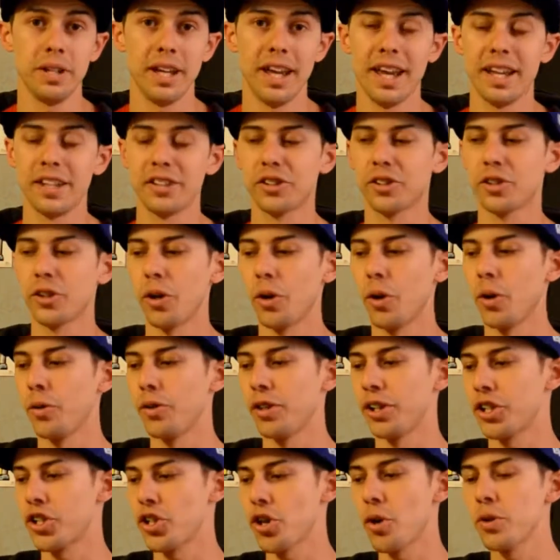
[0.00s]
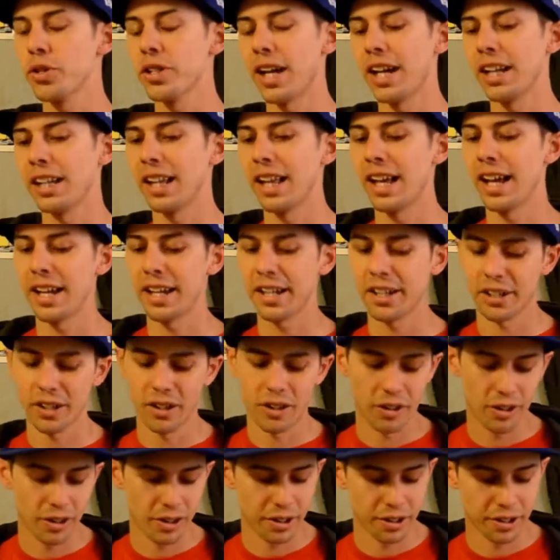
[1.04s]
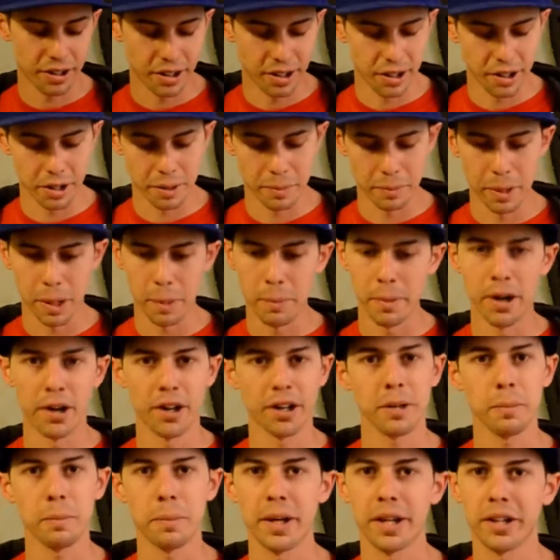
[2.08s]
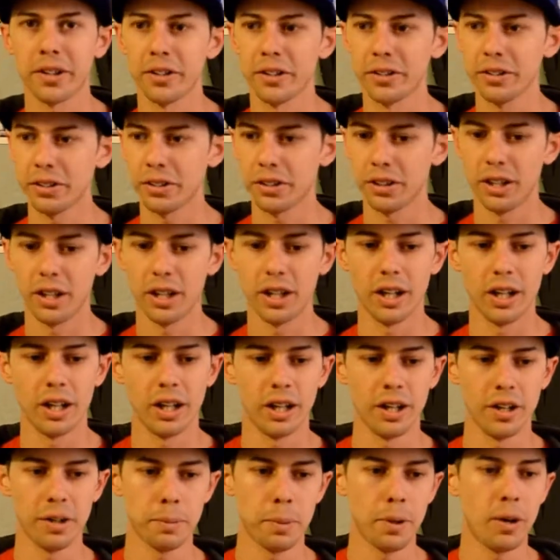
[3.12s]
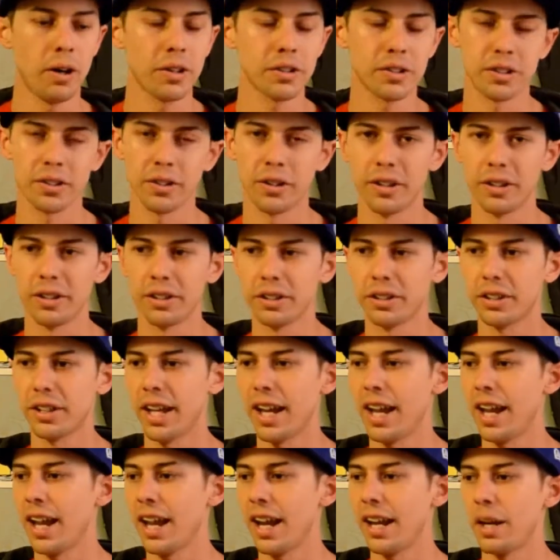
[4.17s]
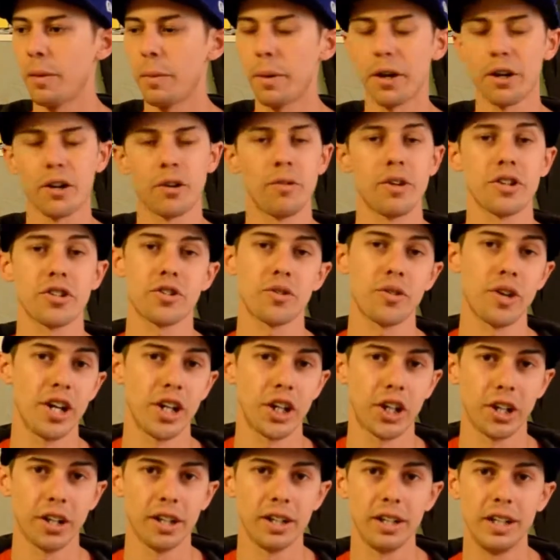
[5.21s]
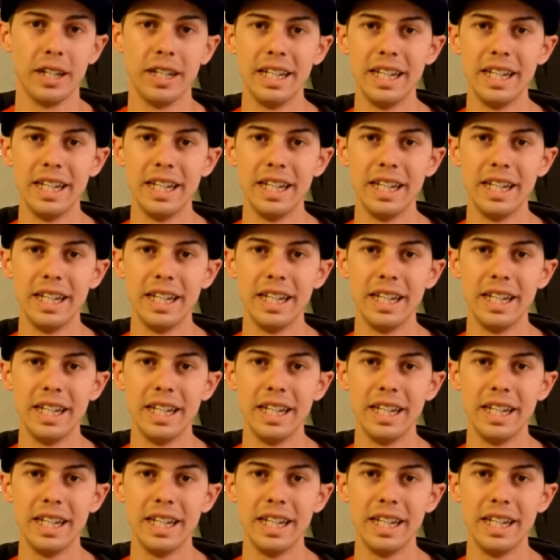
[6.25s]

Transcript: And so the shows I like are um, American Pickers, uh, Pawn Stars, and American Restoration.